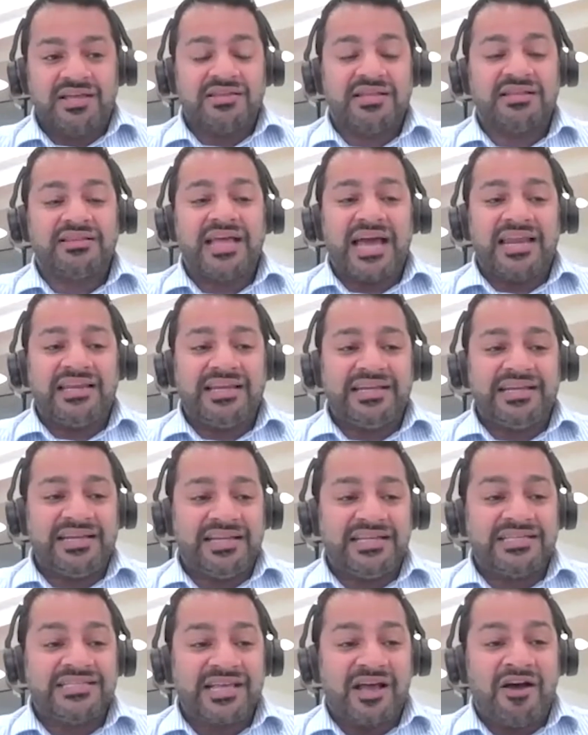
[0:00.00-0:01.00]
that in
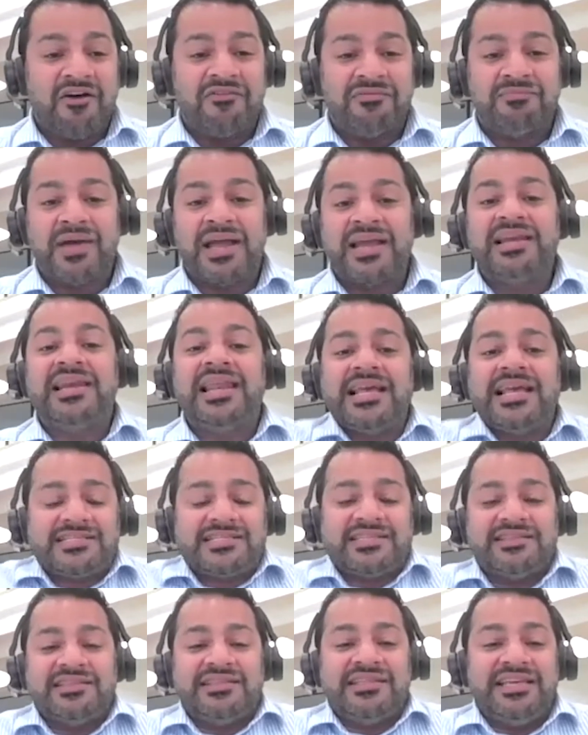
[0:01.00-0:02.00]
itself may
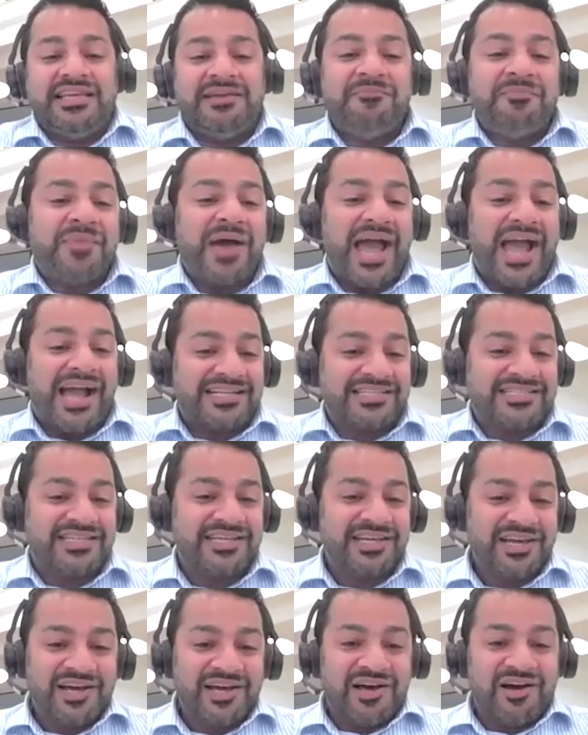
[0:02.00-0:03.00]
lessen the impact
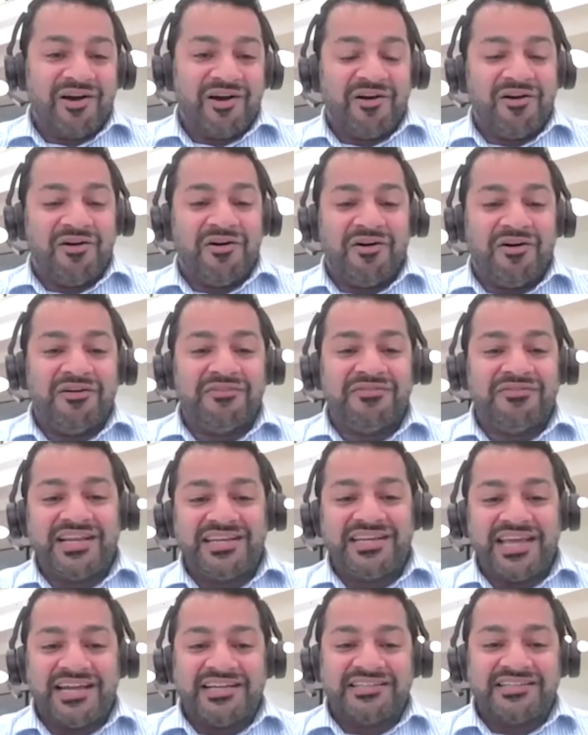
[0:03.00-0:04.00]
of any
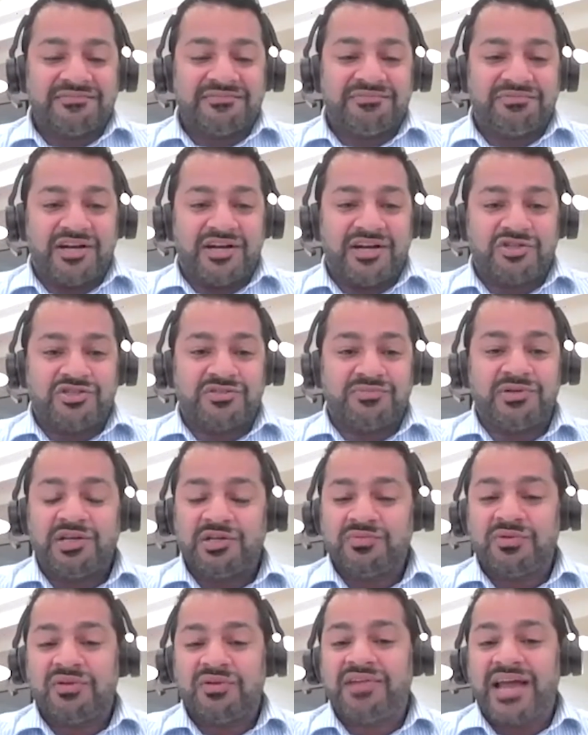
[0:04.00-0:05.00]
negative pressures
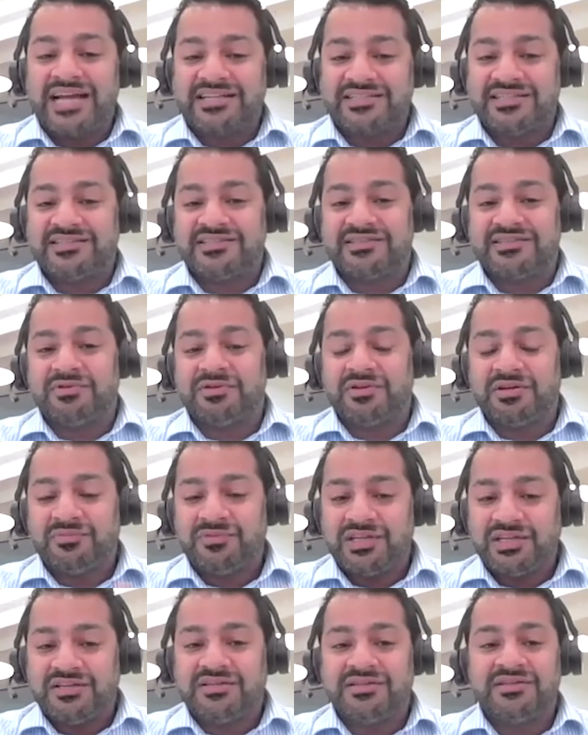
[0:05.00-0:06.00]
because we're reacting to them and
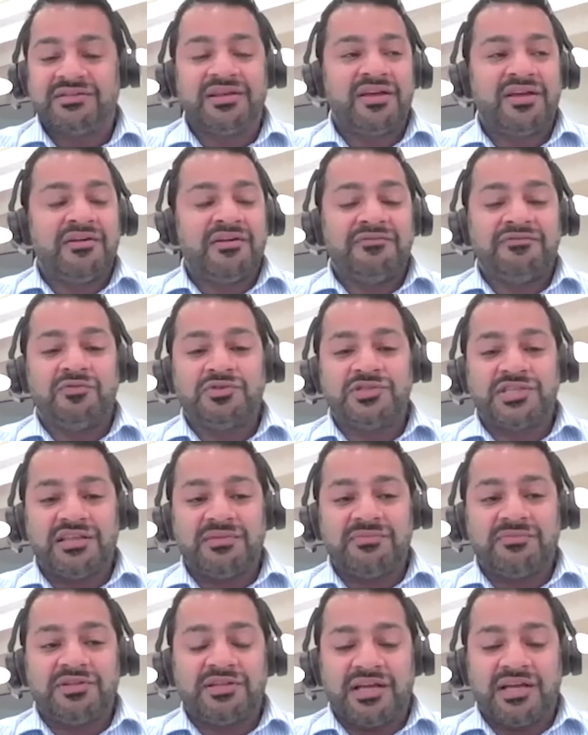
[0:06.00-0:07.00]
we can foresee
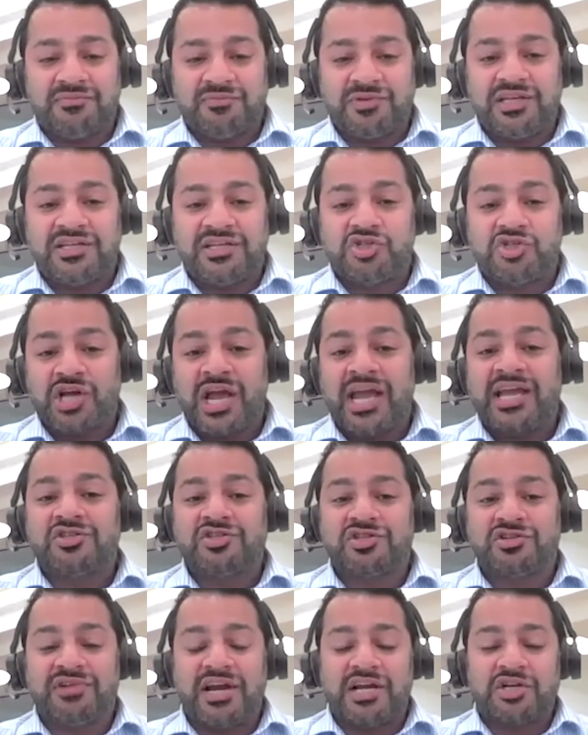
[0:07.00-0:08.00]
them and we can
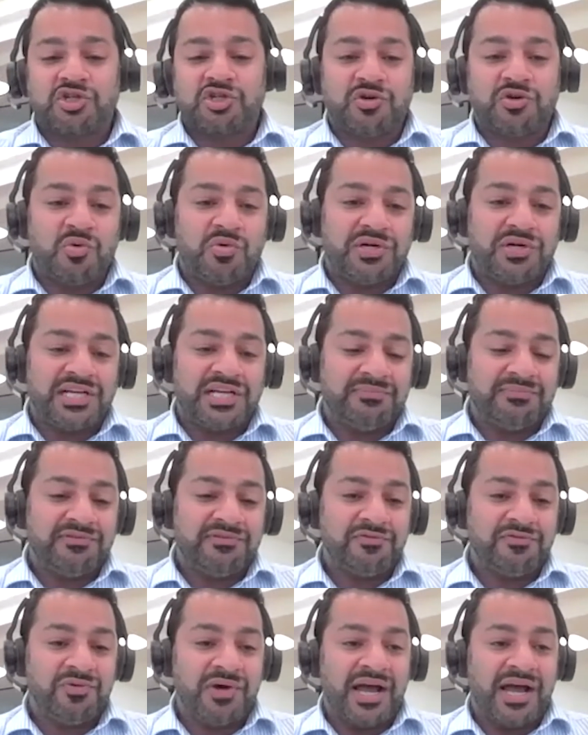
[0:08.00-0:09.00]
change direction accordingly
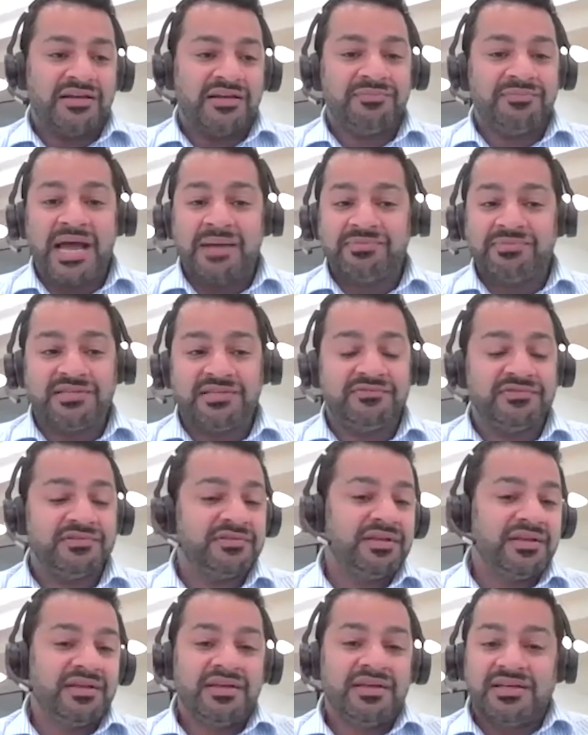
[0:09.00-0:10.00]
beforehand and perhaps even
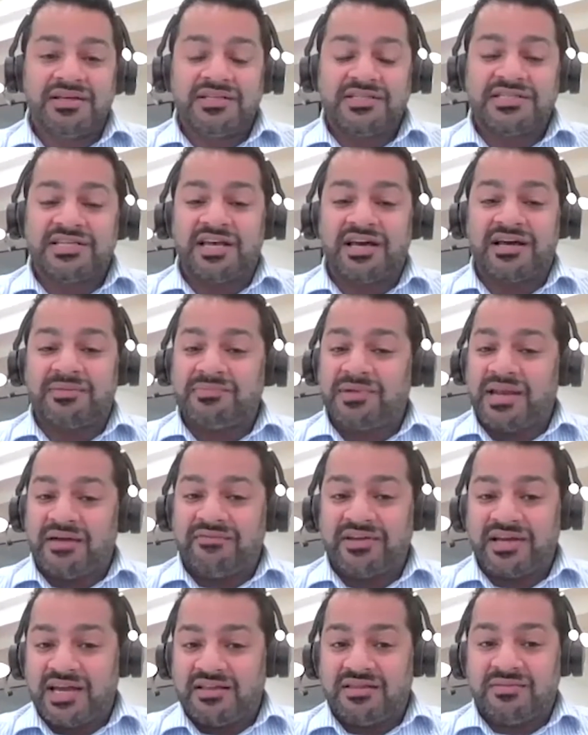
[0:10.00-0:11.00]

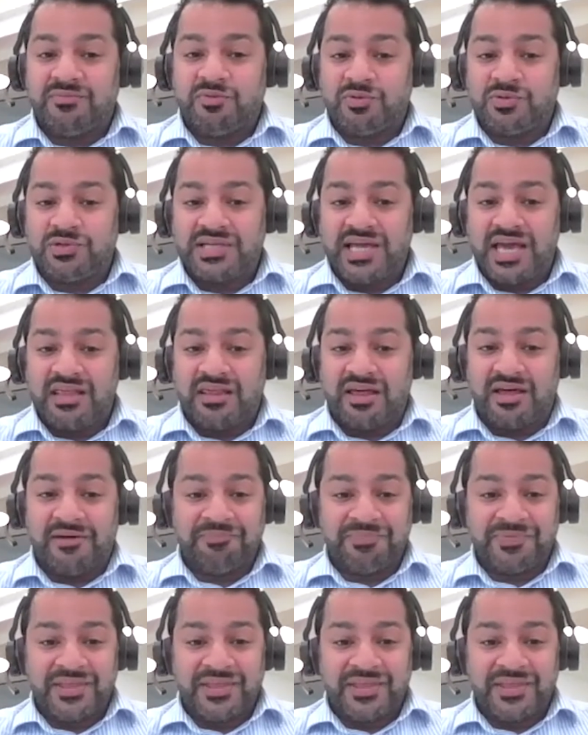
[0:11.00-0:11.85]
circumnavigate them altogether.